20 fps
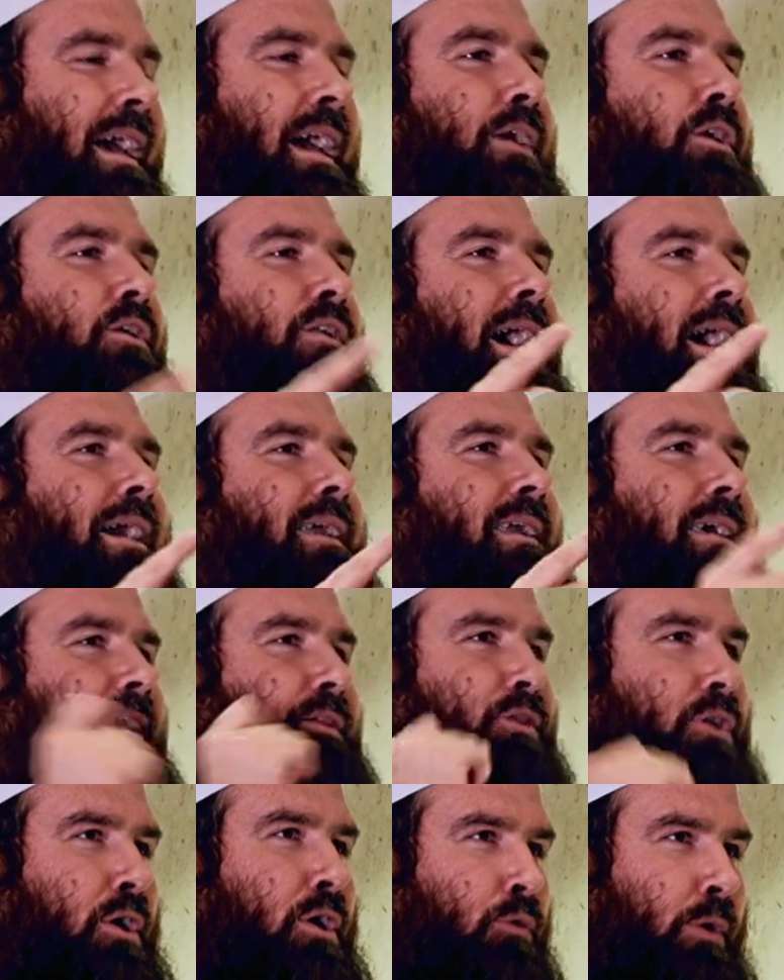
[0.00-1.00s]
you're not going to get
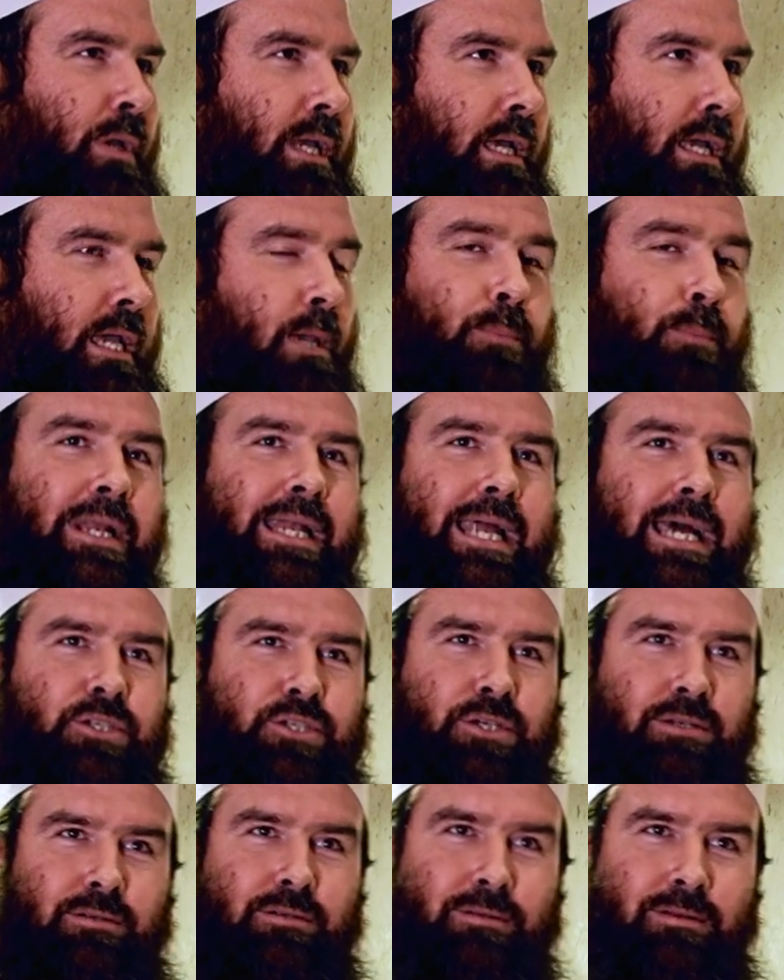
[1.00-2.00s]
the uh, complete ajr.